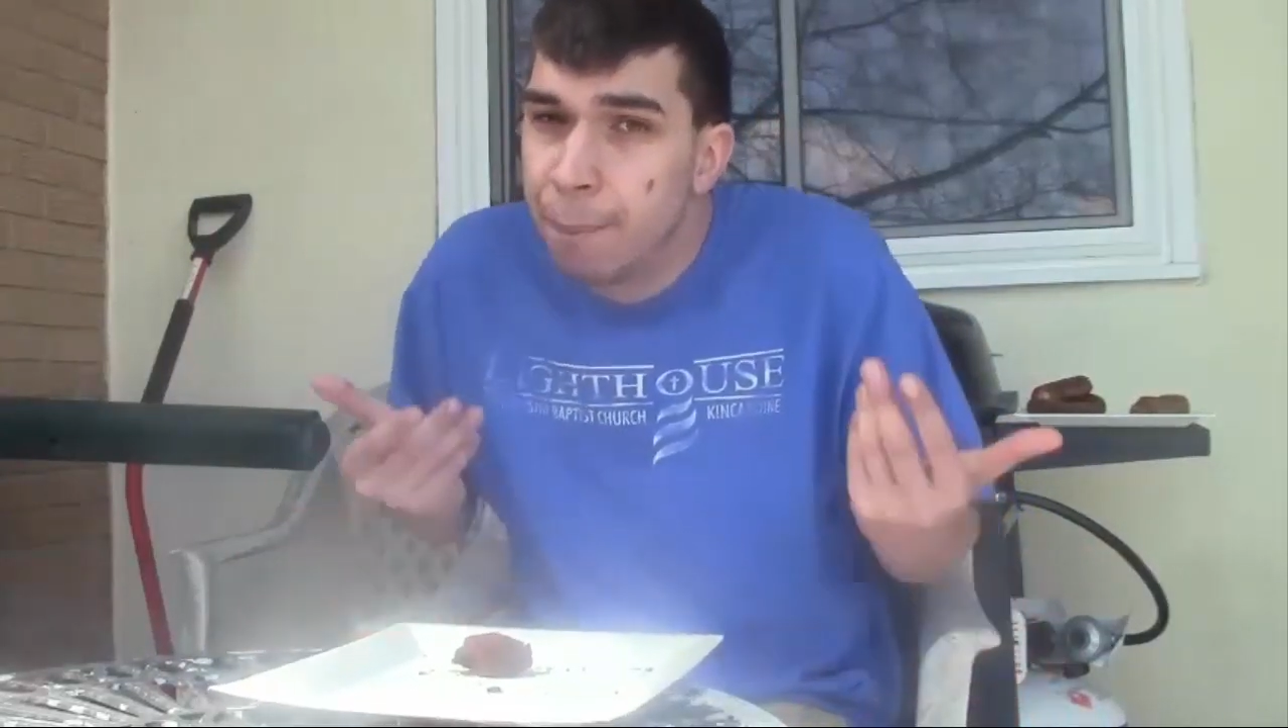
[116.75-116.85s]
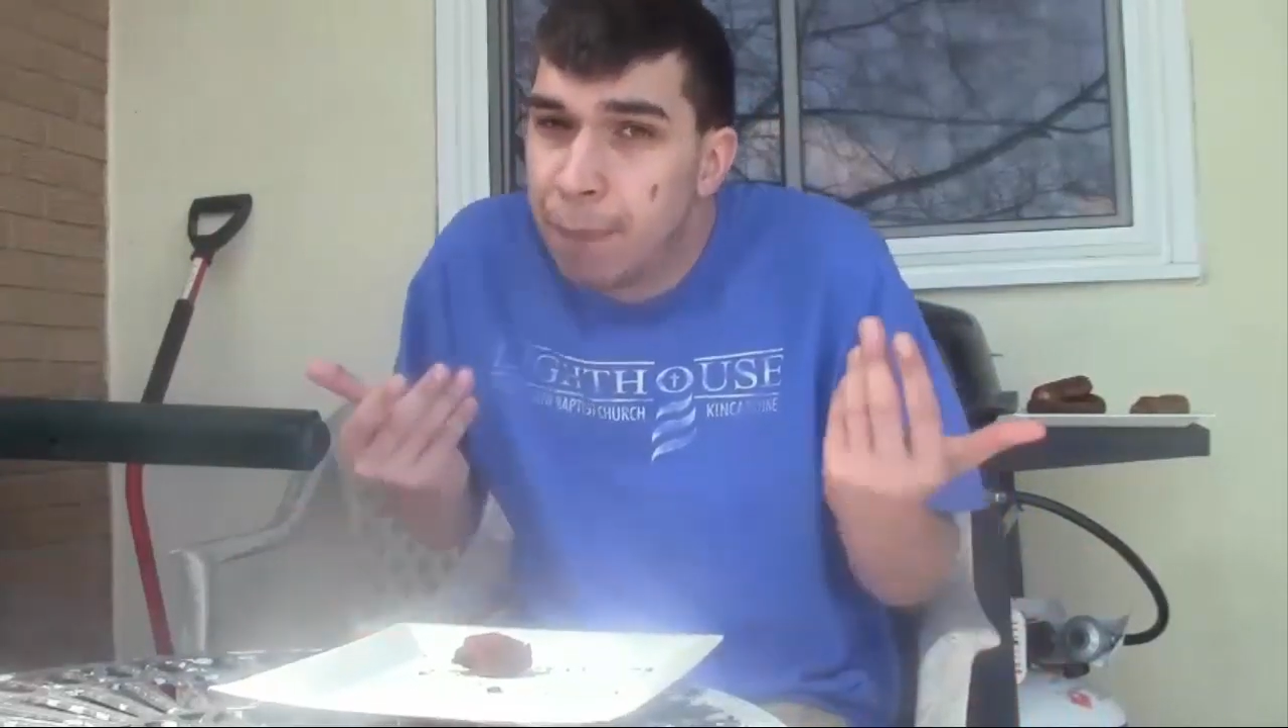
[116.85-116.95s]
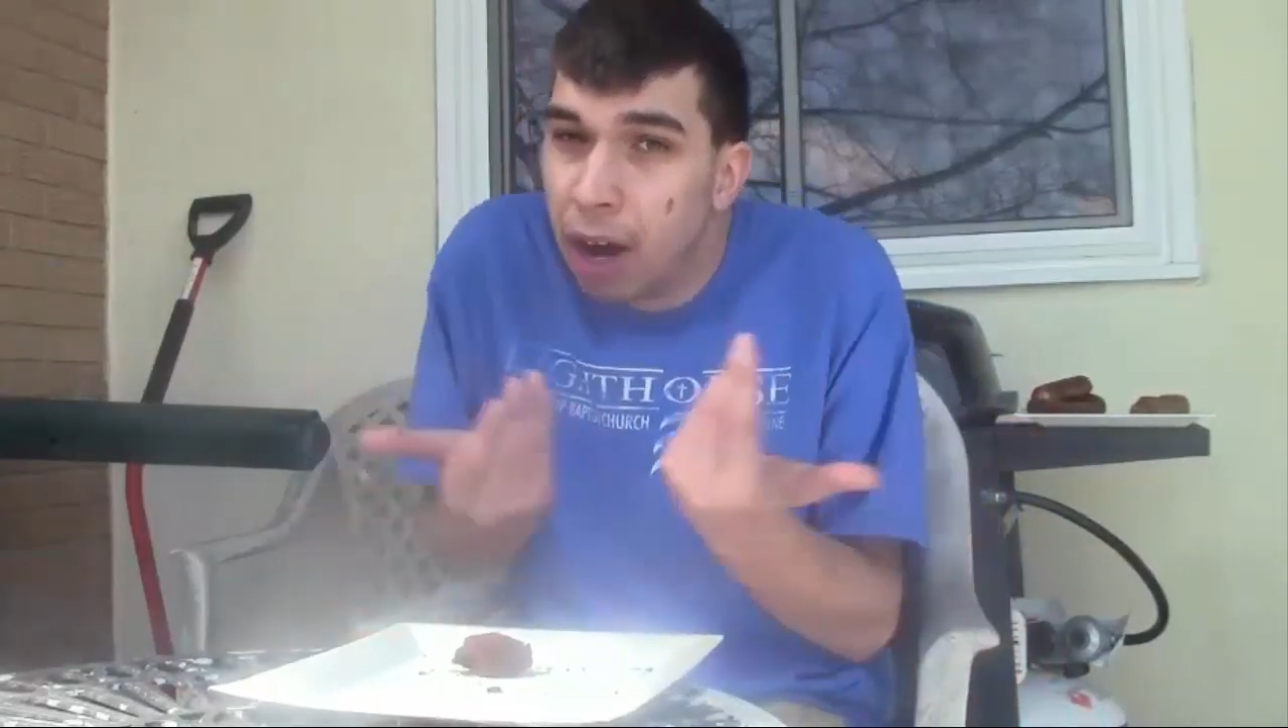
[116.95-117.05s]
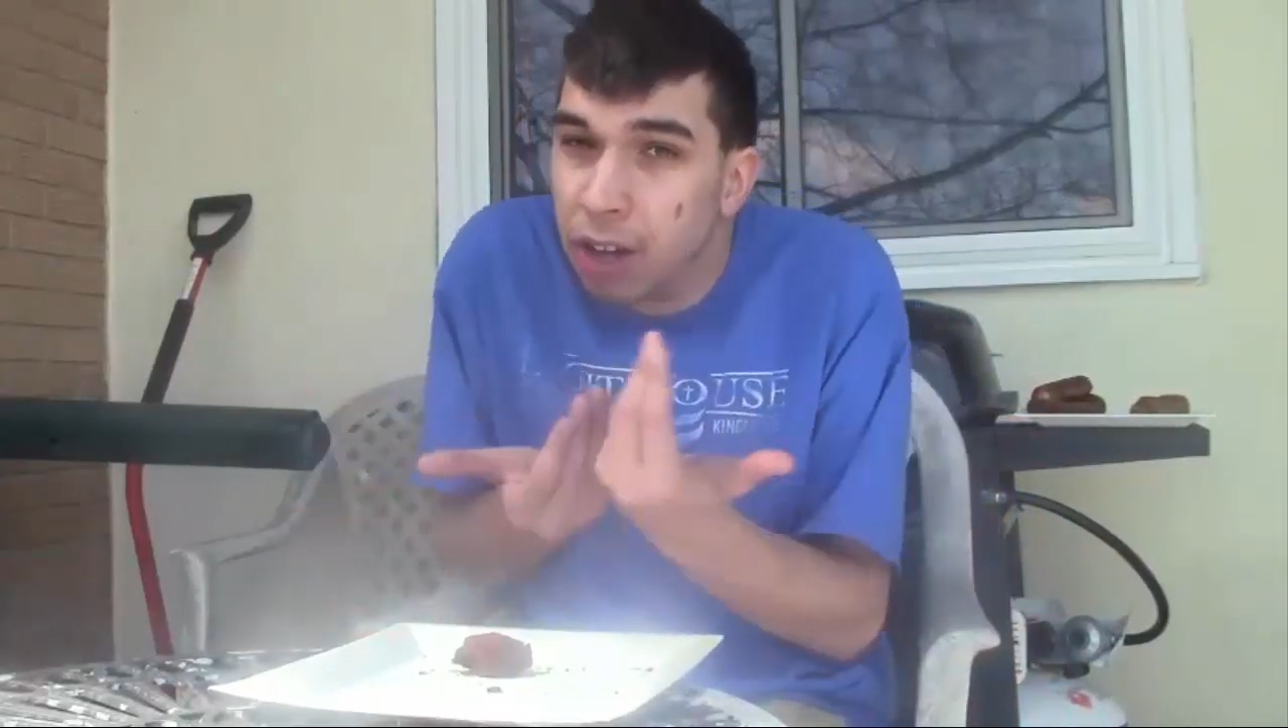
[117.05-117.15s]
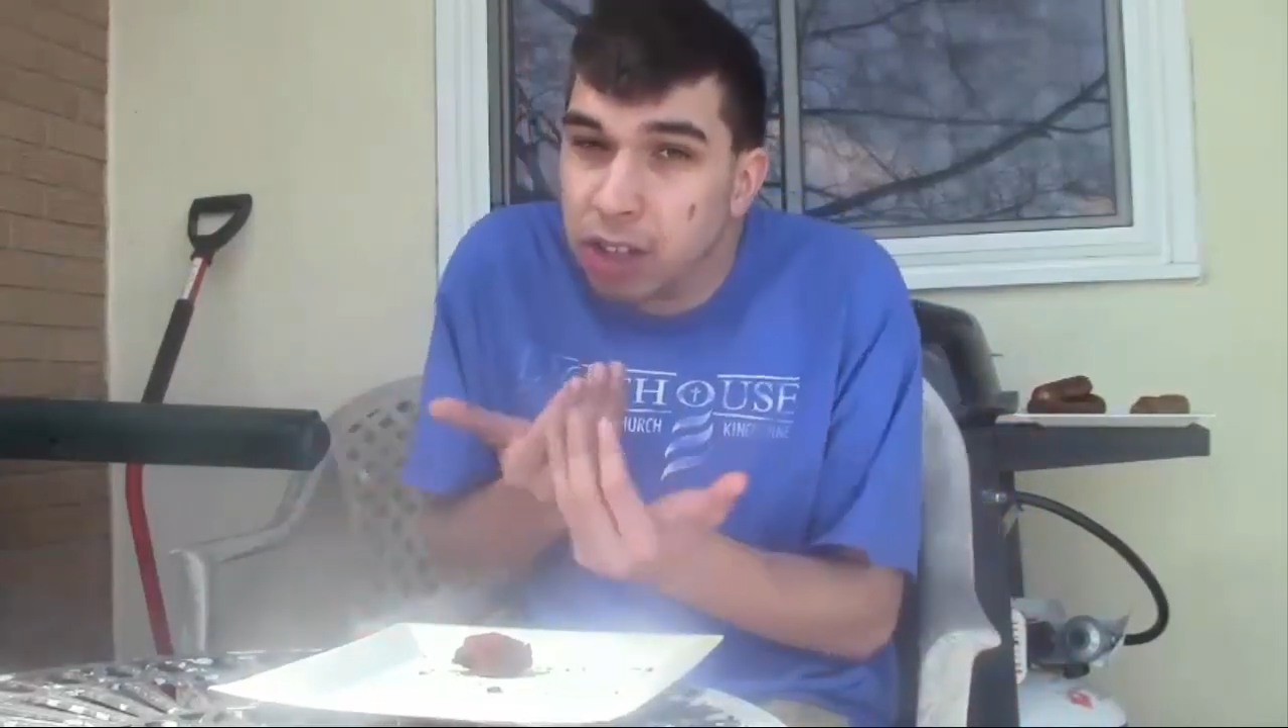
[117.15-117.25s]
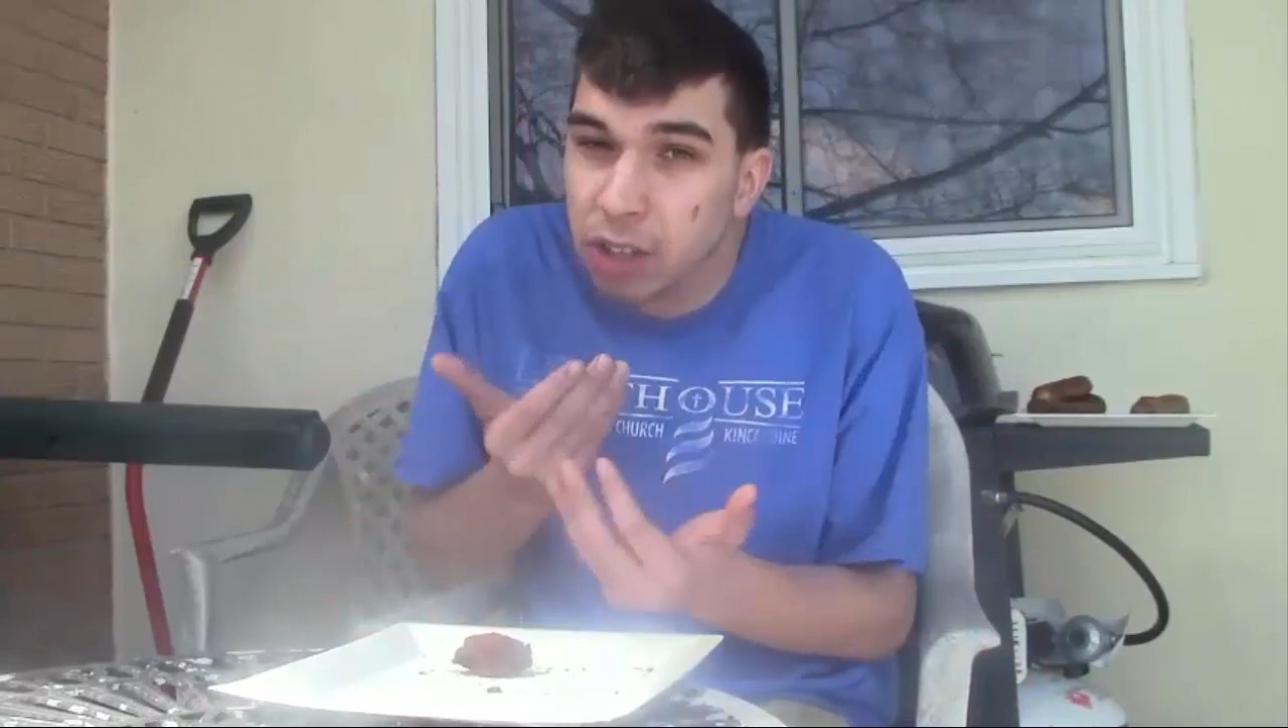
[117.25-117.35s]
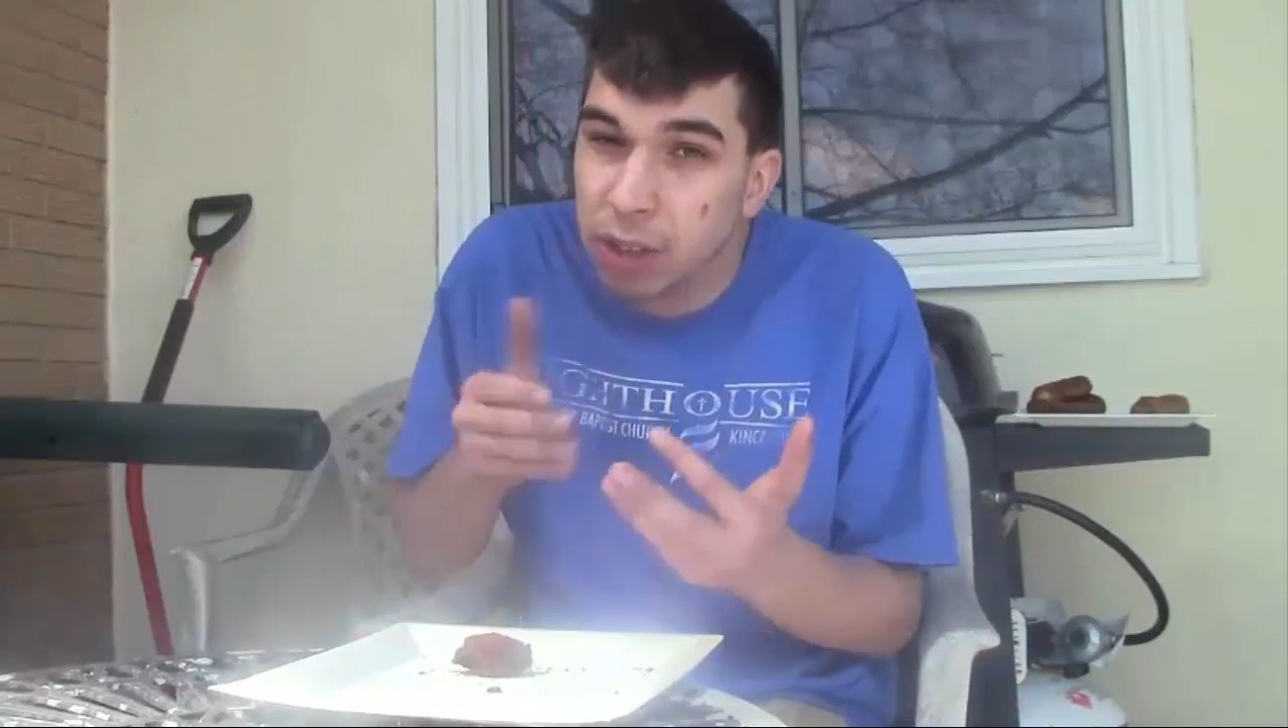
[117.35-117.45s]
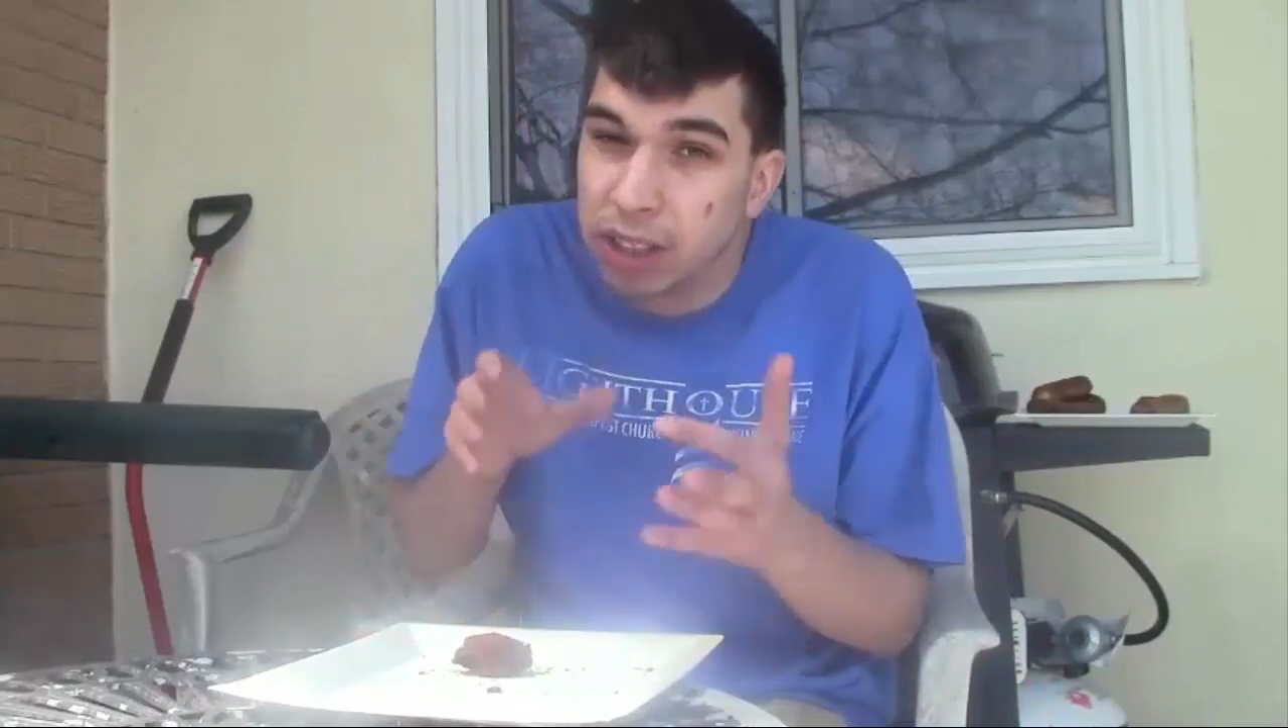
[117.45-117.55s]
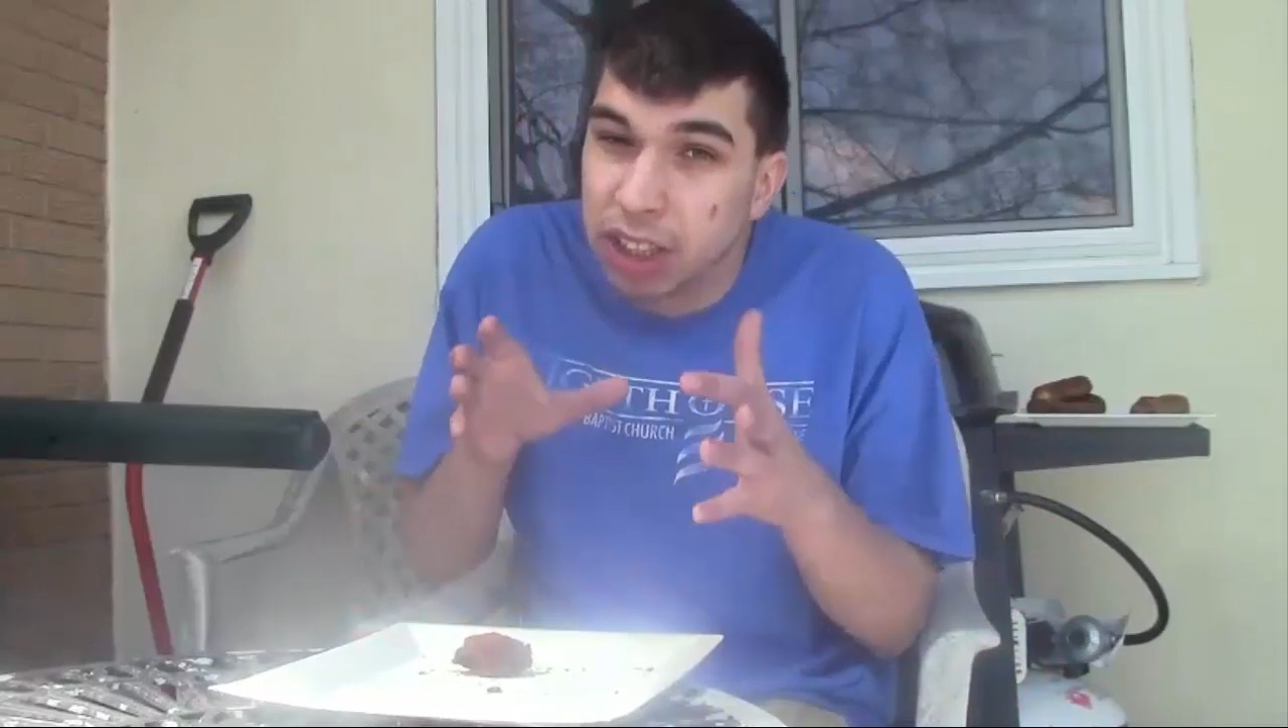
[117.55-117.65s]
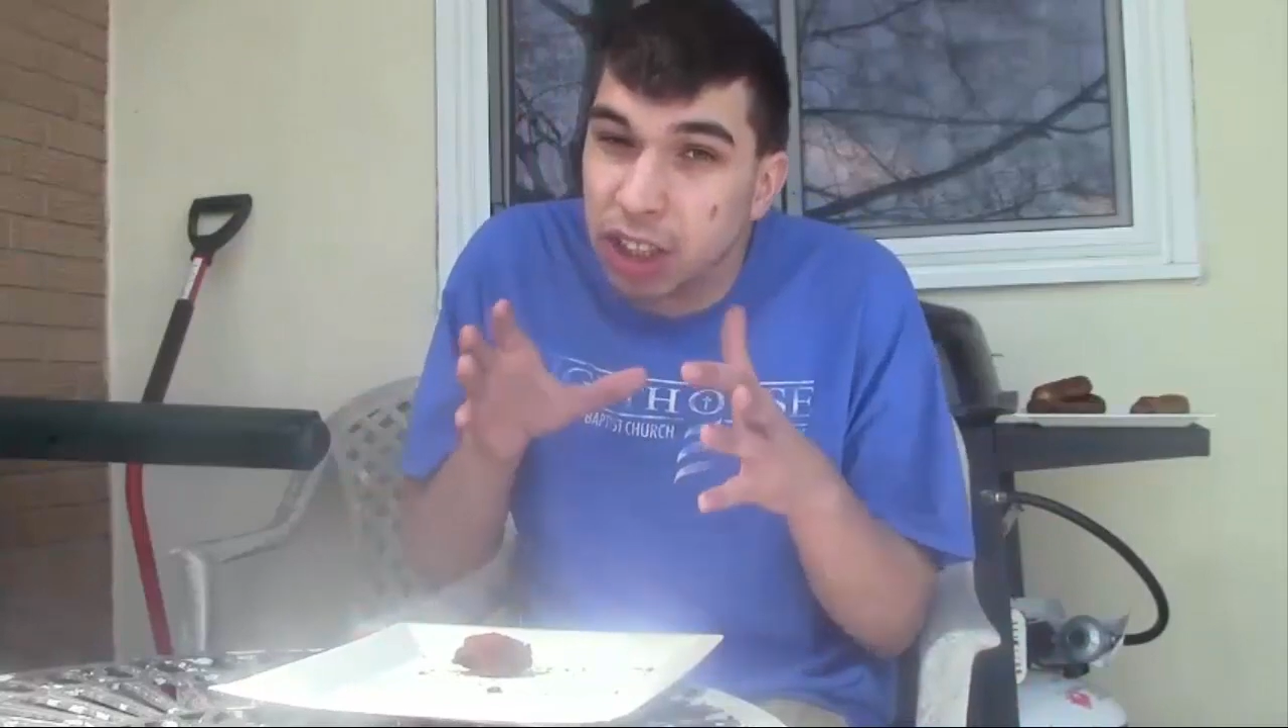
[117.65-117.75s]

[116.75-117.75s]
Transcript: but also it's